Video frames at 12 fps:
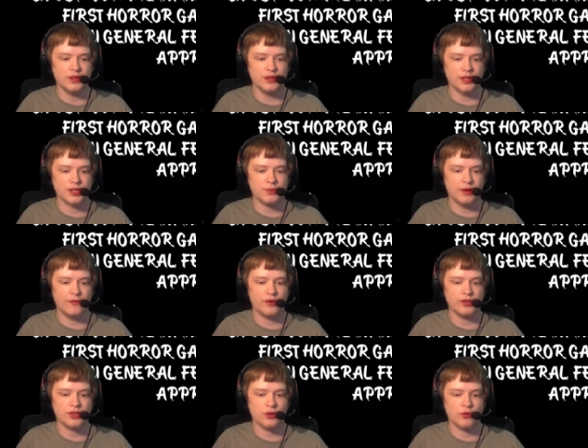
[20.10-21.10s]
This is my
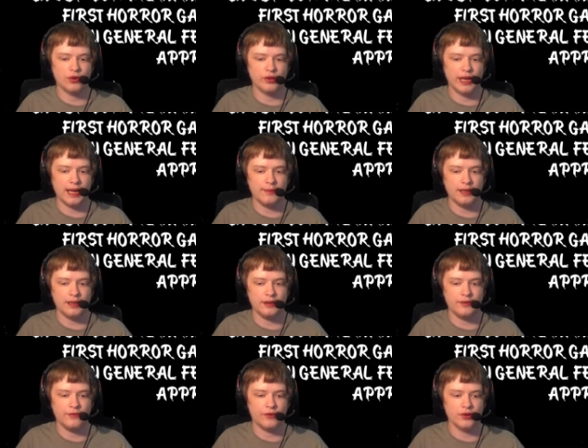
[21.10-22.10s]
first horror game
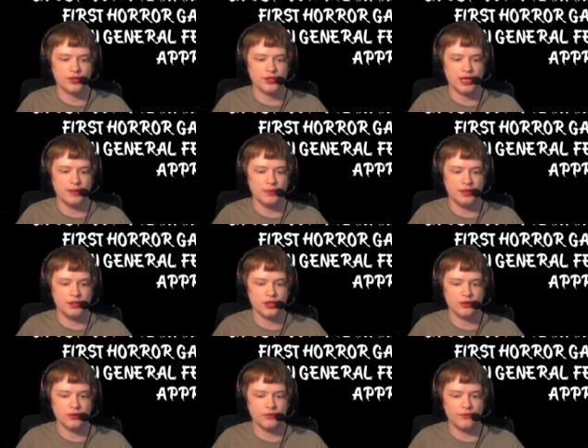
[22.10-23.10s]
and first game in
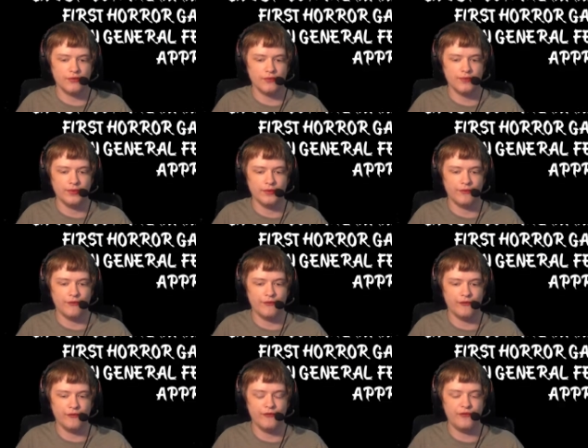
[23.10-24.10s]
general.
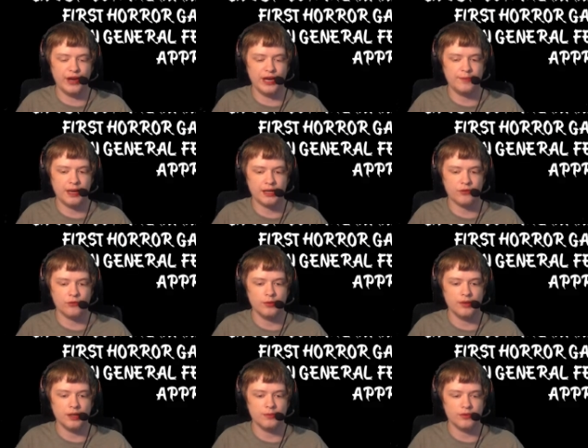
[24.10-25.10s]
Feedback will
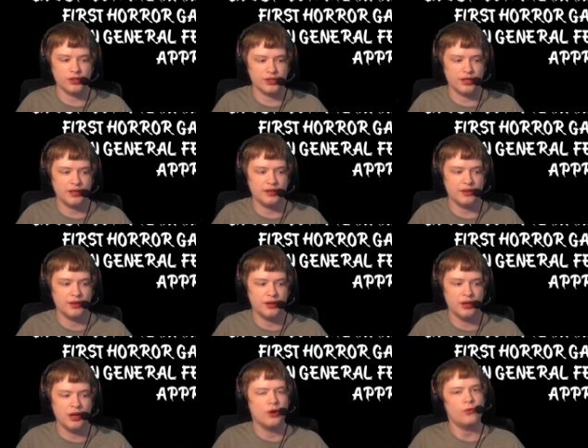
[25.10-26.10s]
be appreciated.
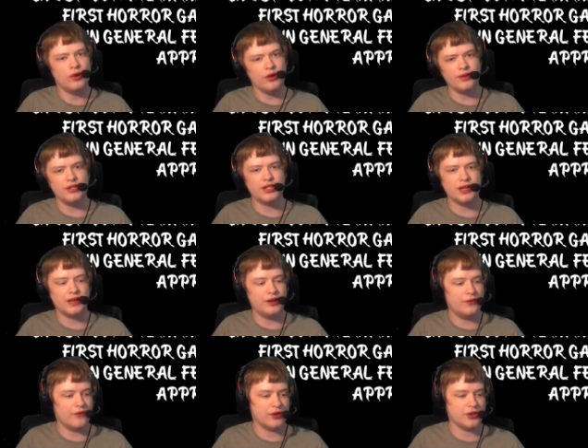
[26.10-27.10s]
Well, let's check out
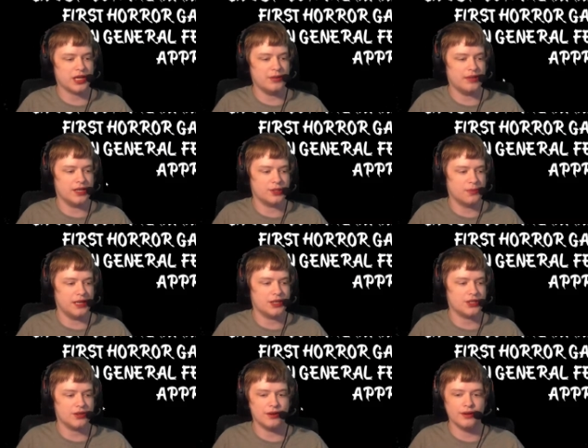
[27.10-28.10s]
your first game that is
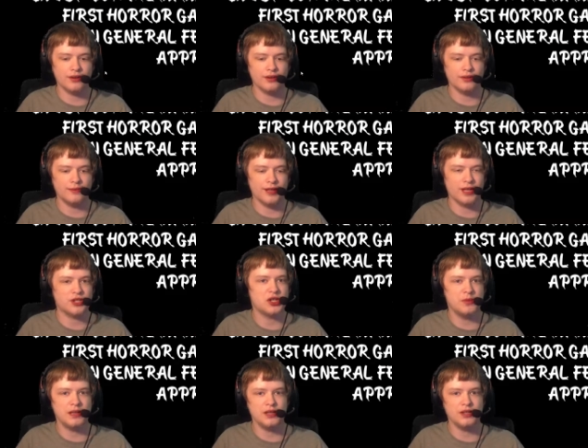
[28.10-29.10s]
based on
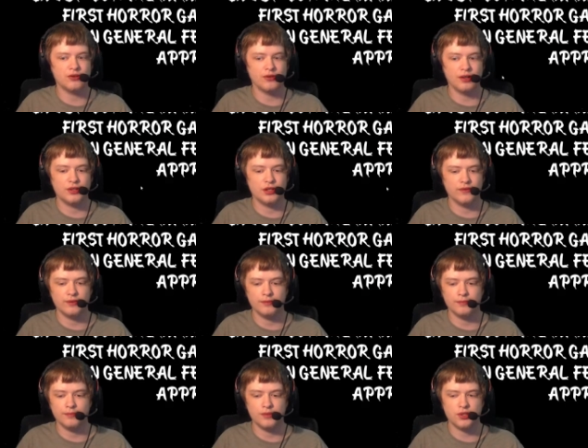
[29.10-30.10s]
SCP-087.
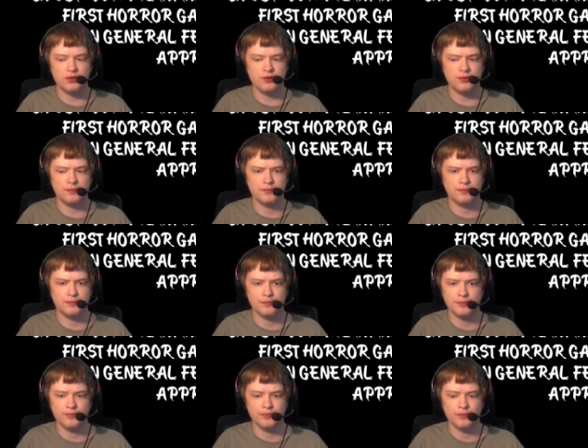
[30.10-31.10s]
Let's do
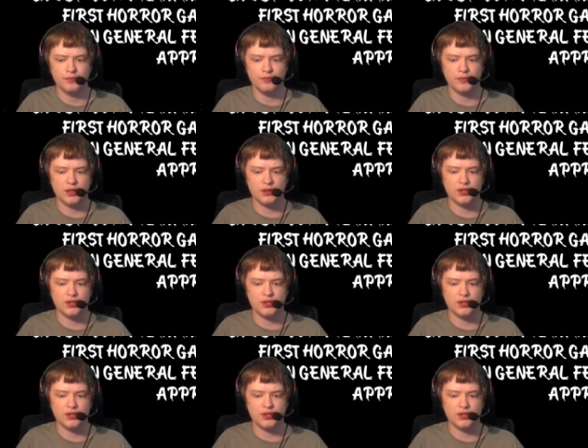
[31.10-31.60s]
it.